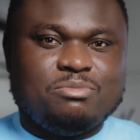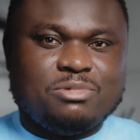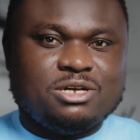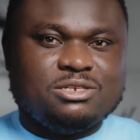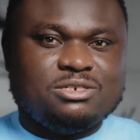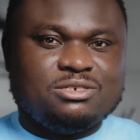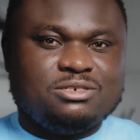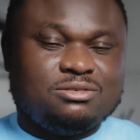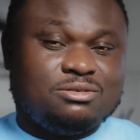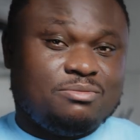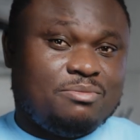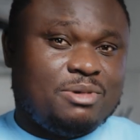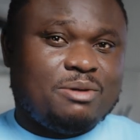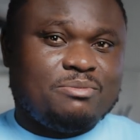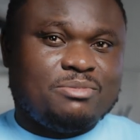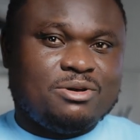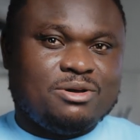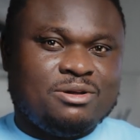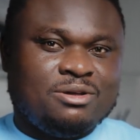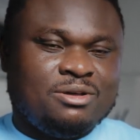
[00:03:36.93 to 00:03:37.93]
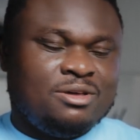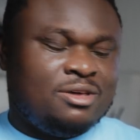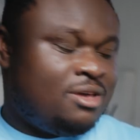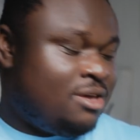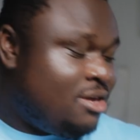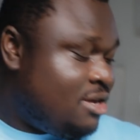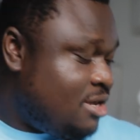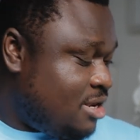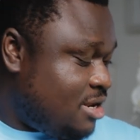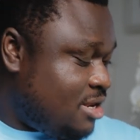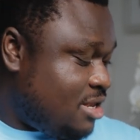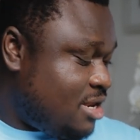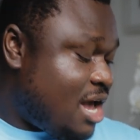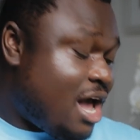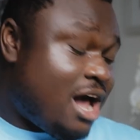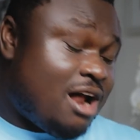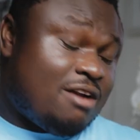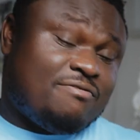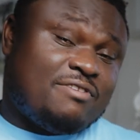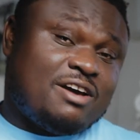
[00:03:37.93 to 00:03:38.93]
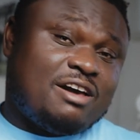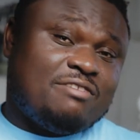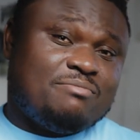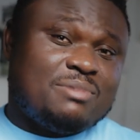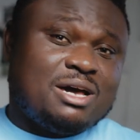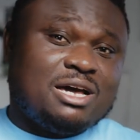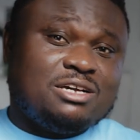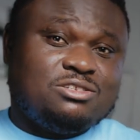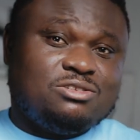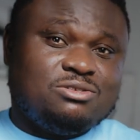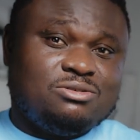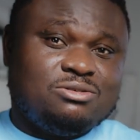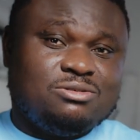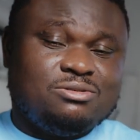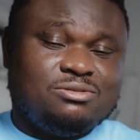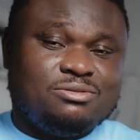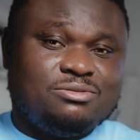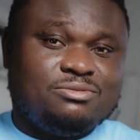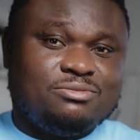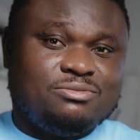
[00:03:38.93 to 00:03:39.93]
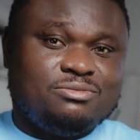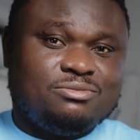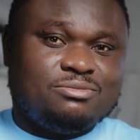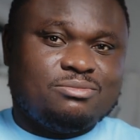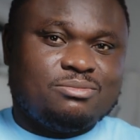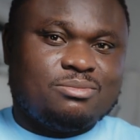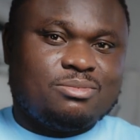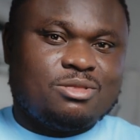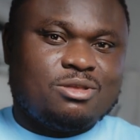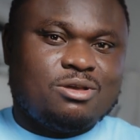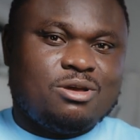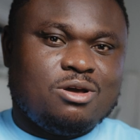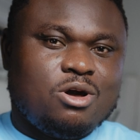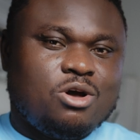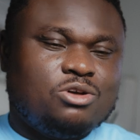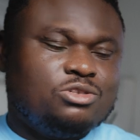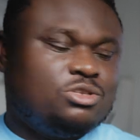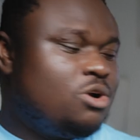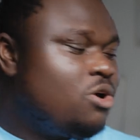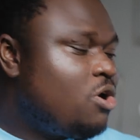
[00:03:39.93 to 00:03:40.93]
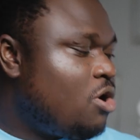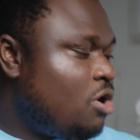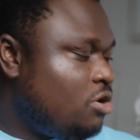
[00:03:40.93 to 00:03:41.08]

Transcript: But remember, the R5 Mark II also